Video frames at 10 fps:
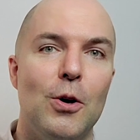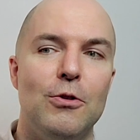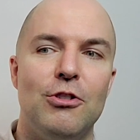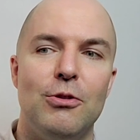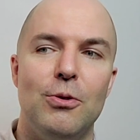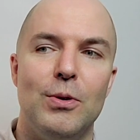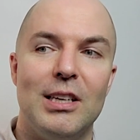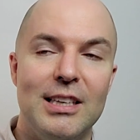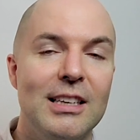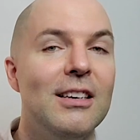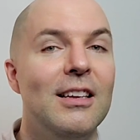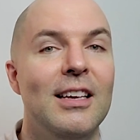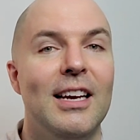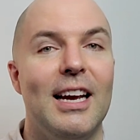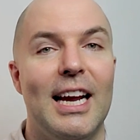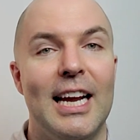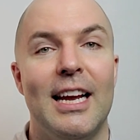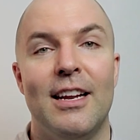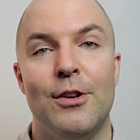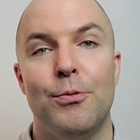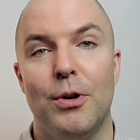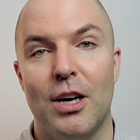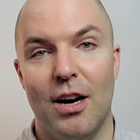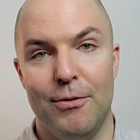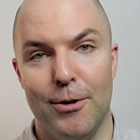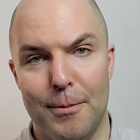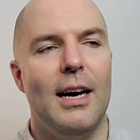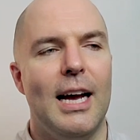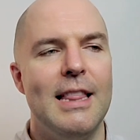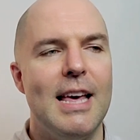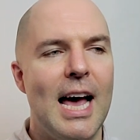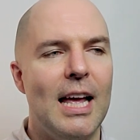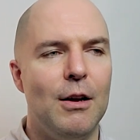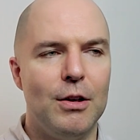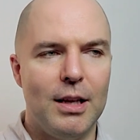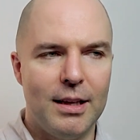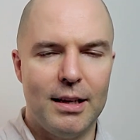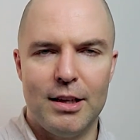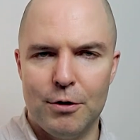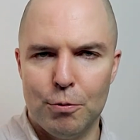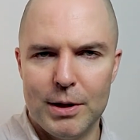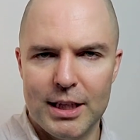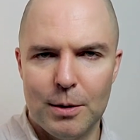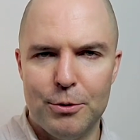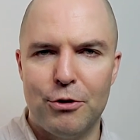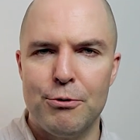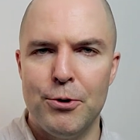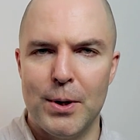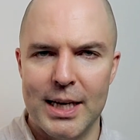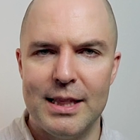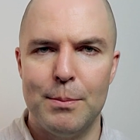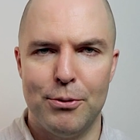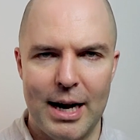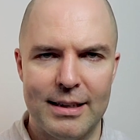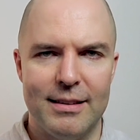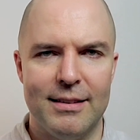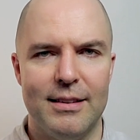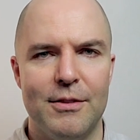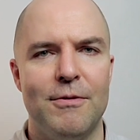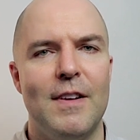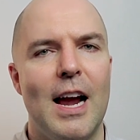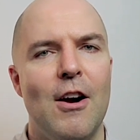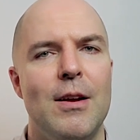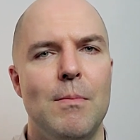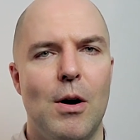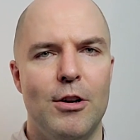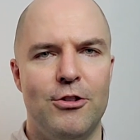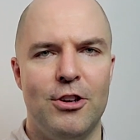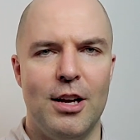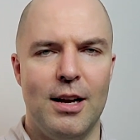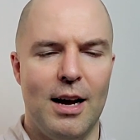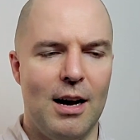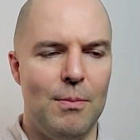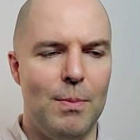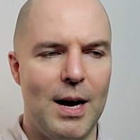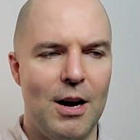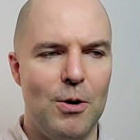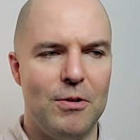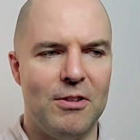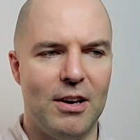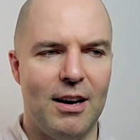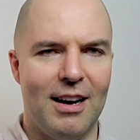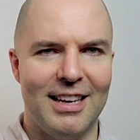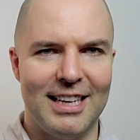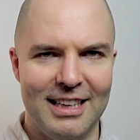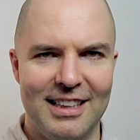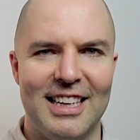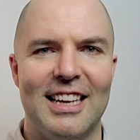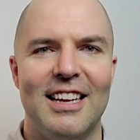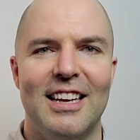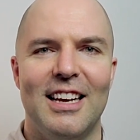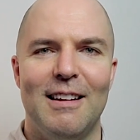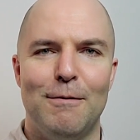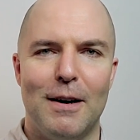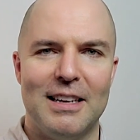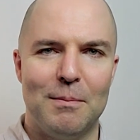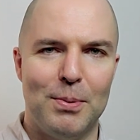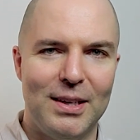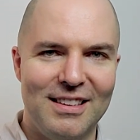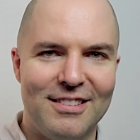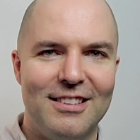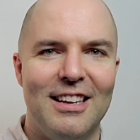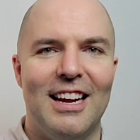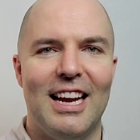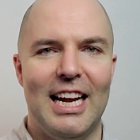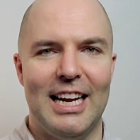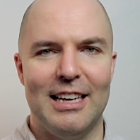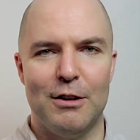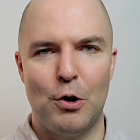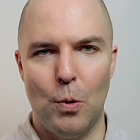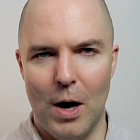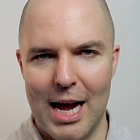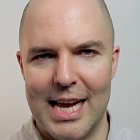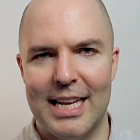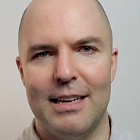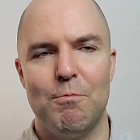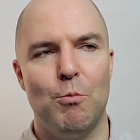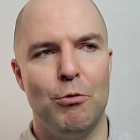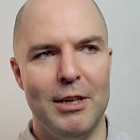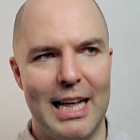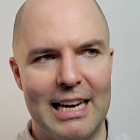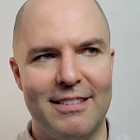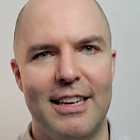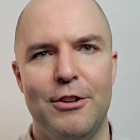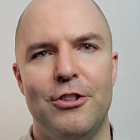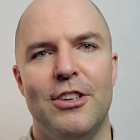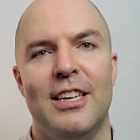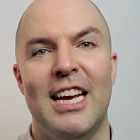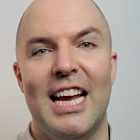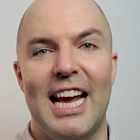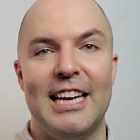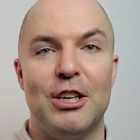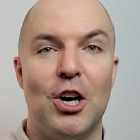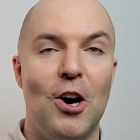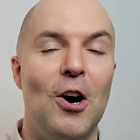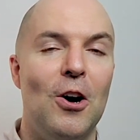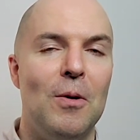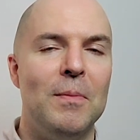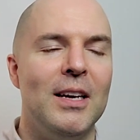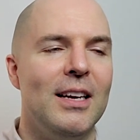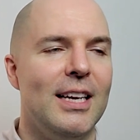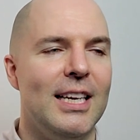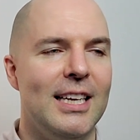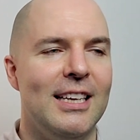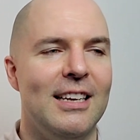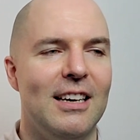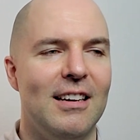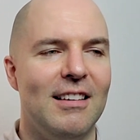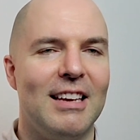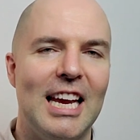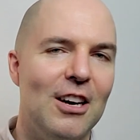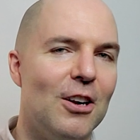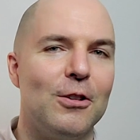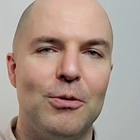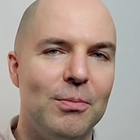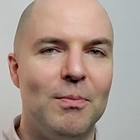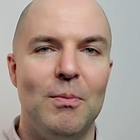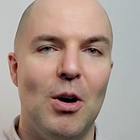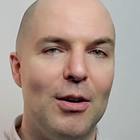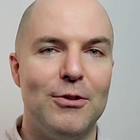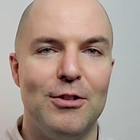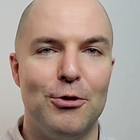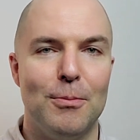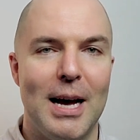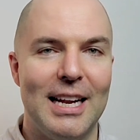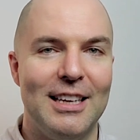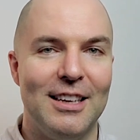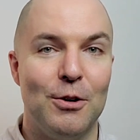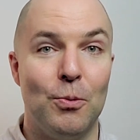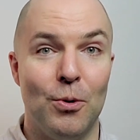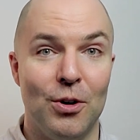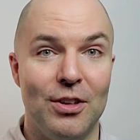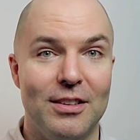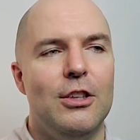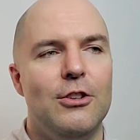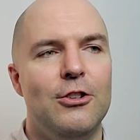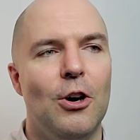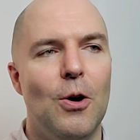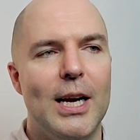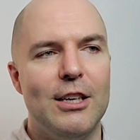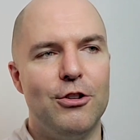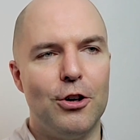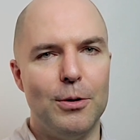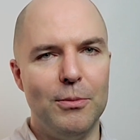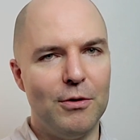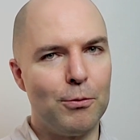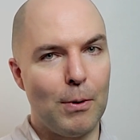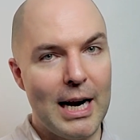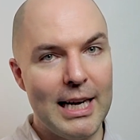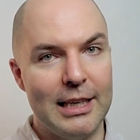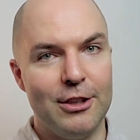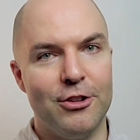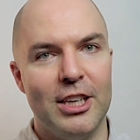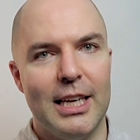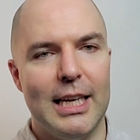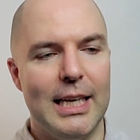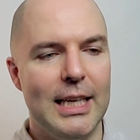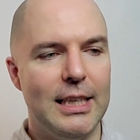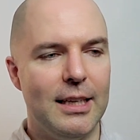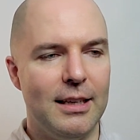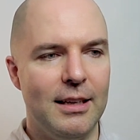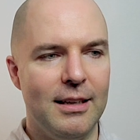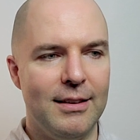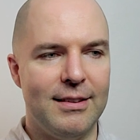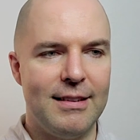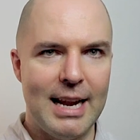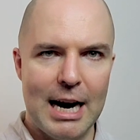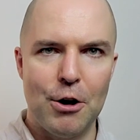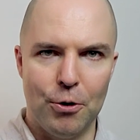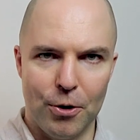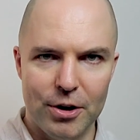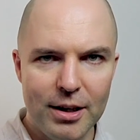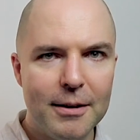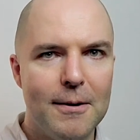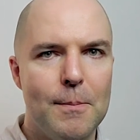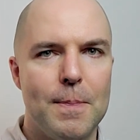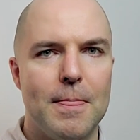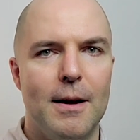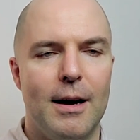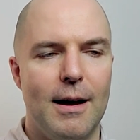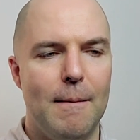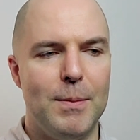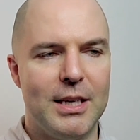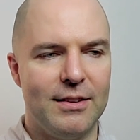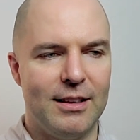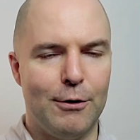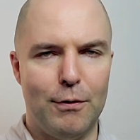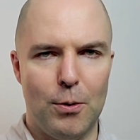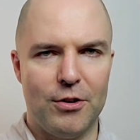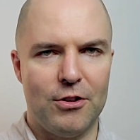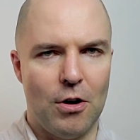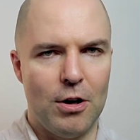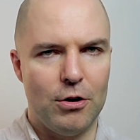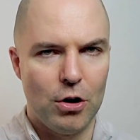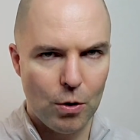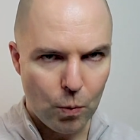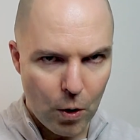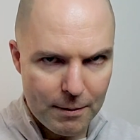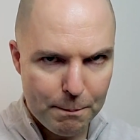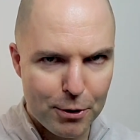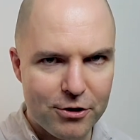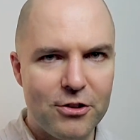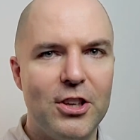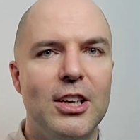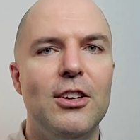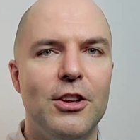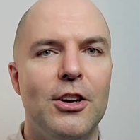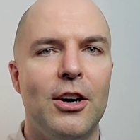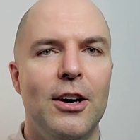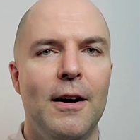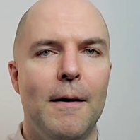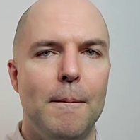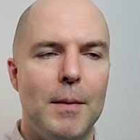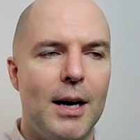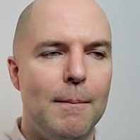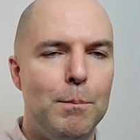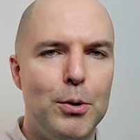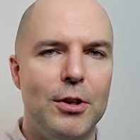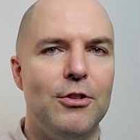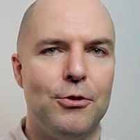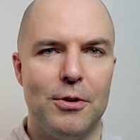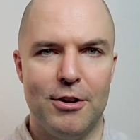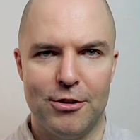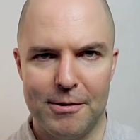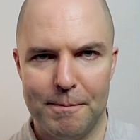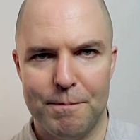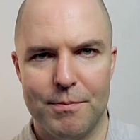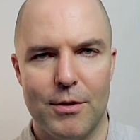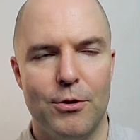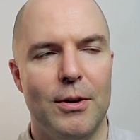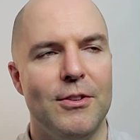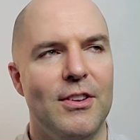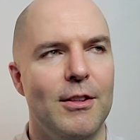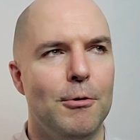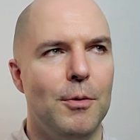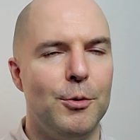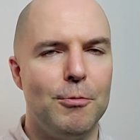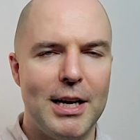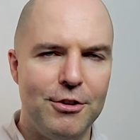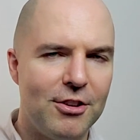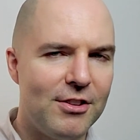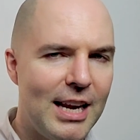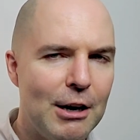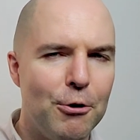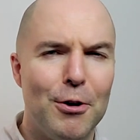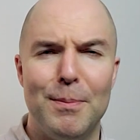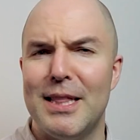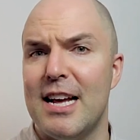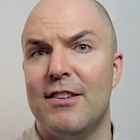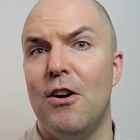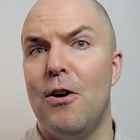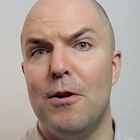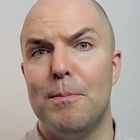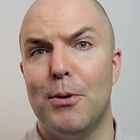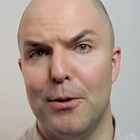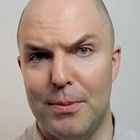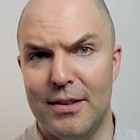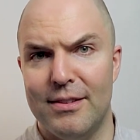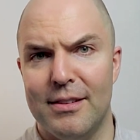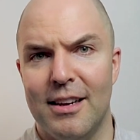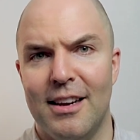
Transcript: to heal and recover. And that, really comes through in the practice. It's very much about healing and finding peace and quiet, relaxation and calm in a chaotic, often traumatic world. So in terms of range, it is narrower because it's focused on one particular Buddhist tradition. So I'd say the range is narrower, but that's on purpose.